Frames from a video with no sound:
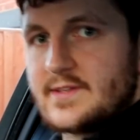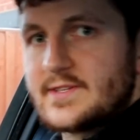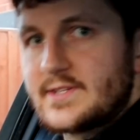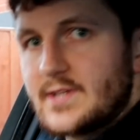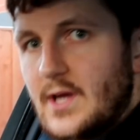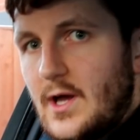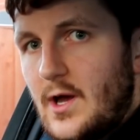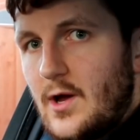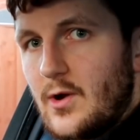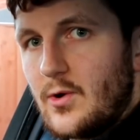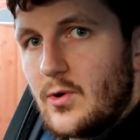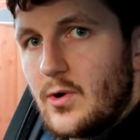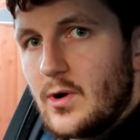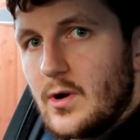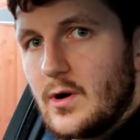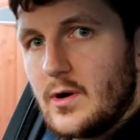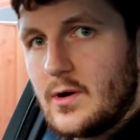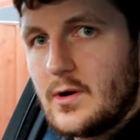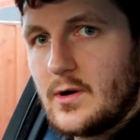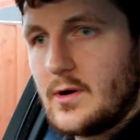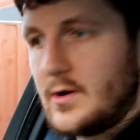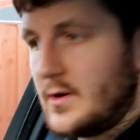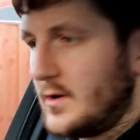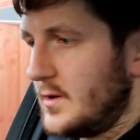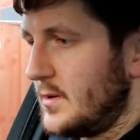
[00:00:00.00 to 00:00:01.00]
so
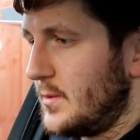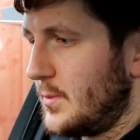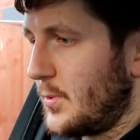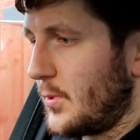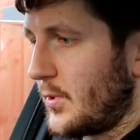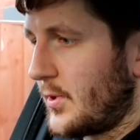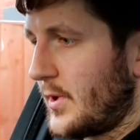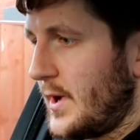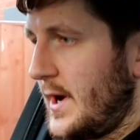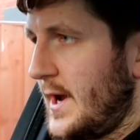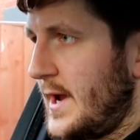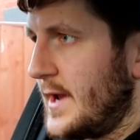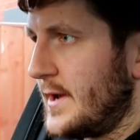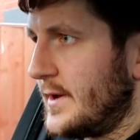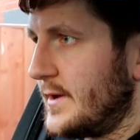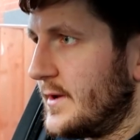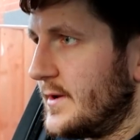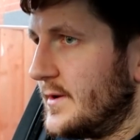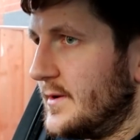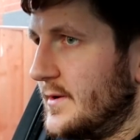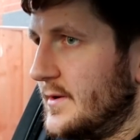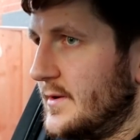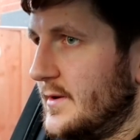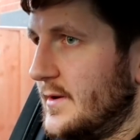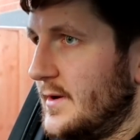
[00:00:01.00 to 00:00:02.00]
we're
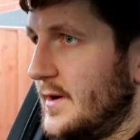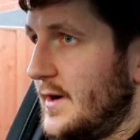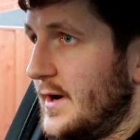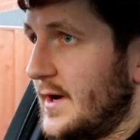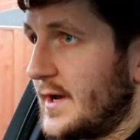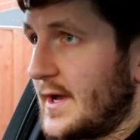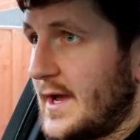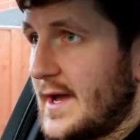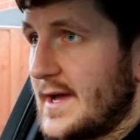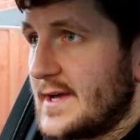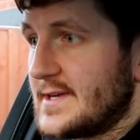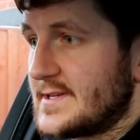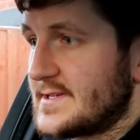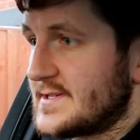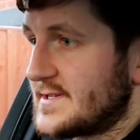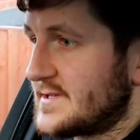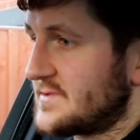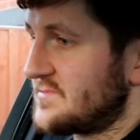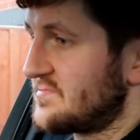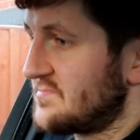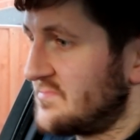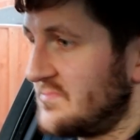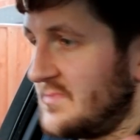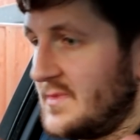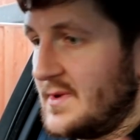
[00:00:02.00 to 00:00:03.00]
in. I
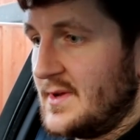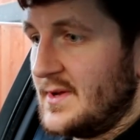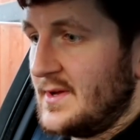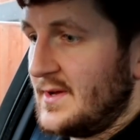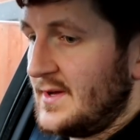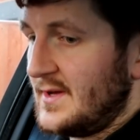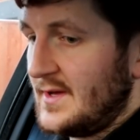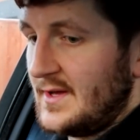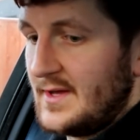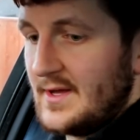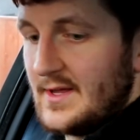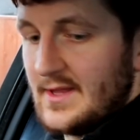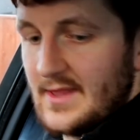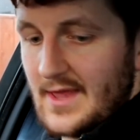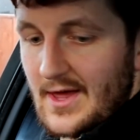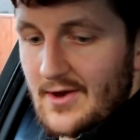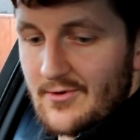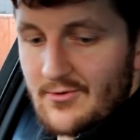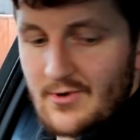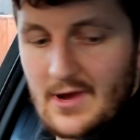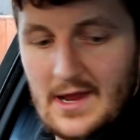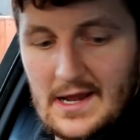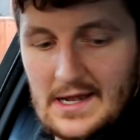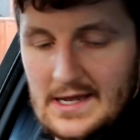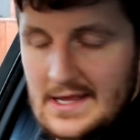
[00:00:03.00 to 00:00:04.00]
guess
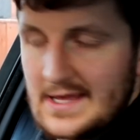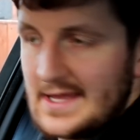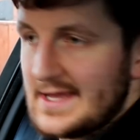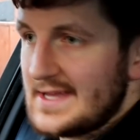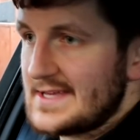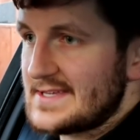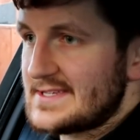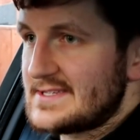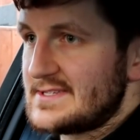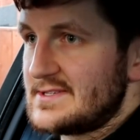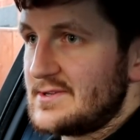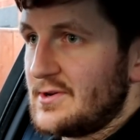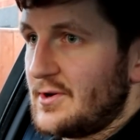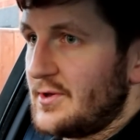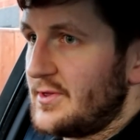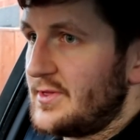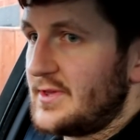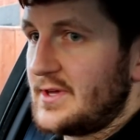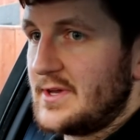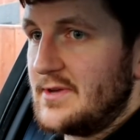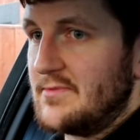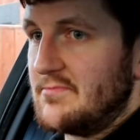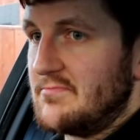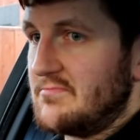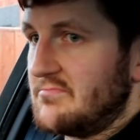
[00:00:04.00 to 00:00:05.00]
there really is
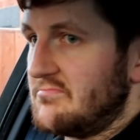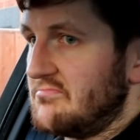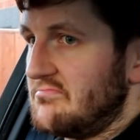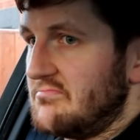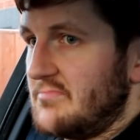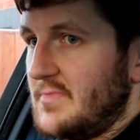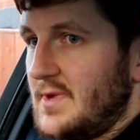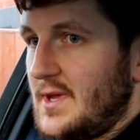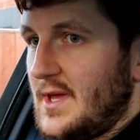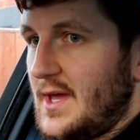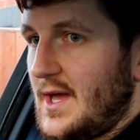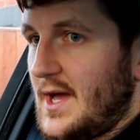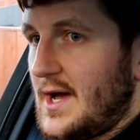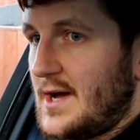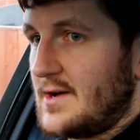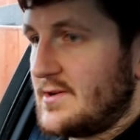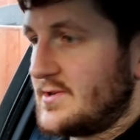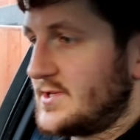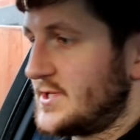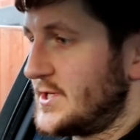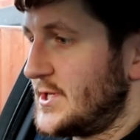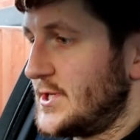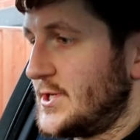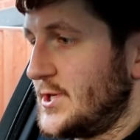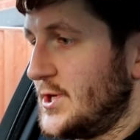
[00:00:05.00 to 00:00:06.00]
nothing
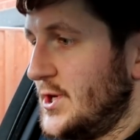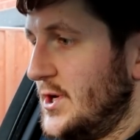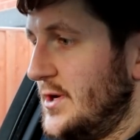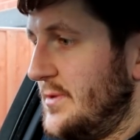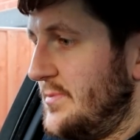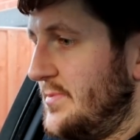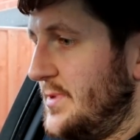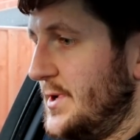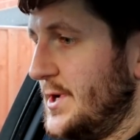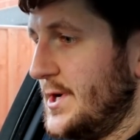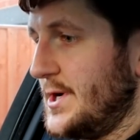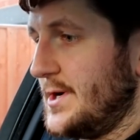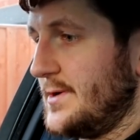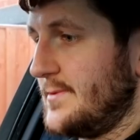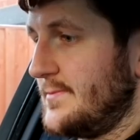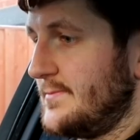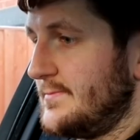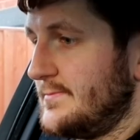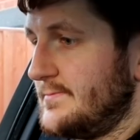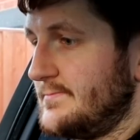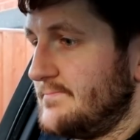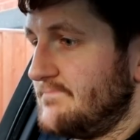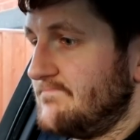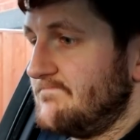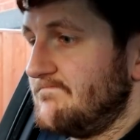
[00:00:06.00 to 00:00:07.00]
else to do but
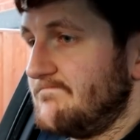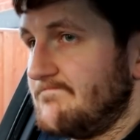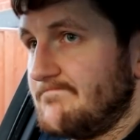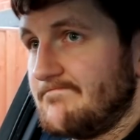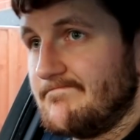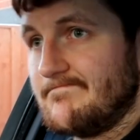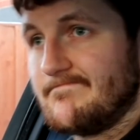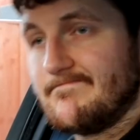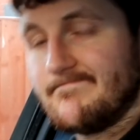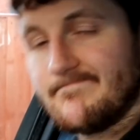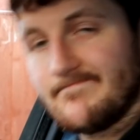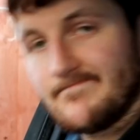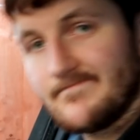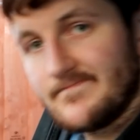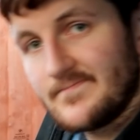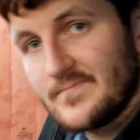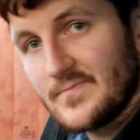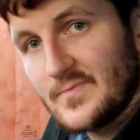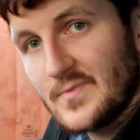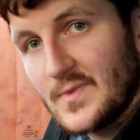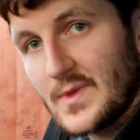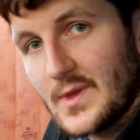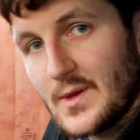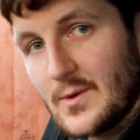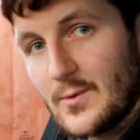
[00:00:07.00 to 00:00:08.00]

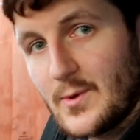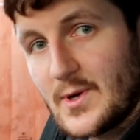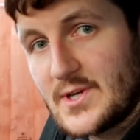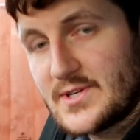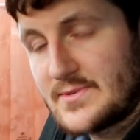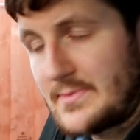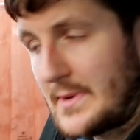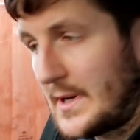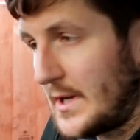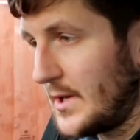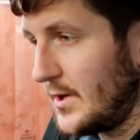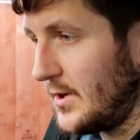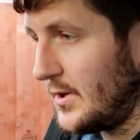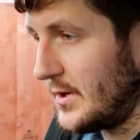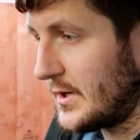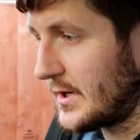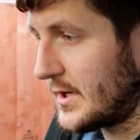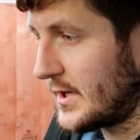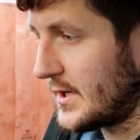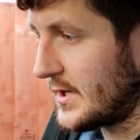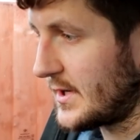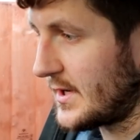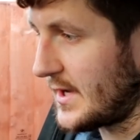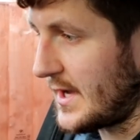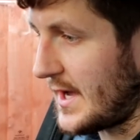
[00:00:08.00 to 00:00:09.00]
wish me
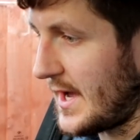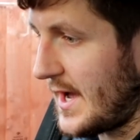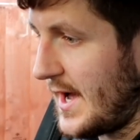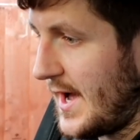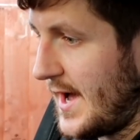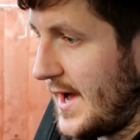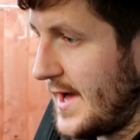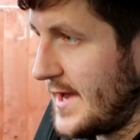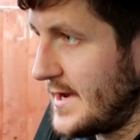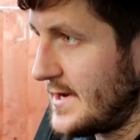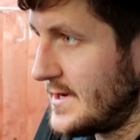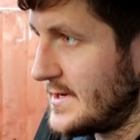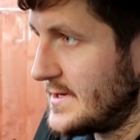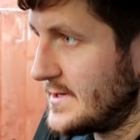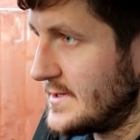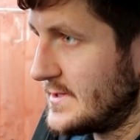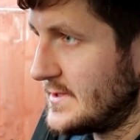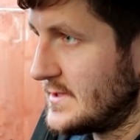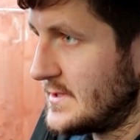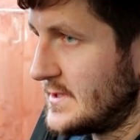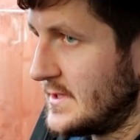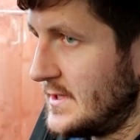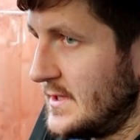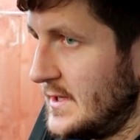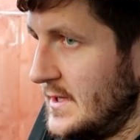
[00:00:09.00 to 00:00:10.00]
luck
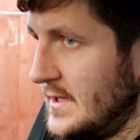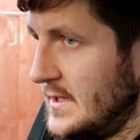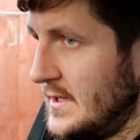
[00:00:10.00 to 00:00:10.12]
and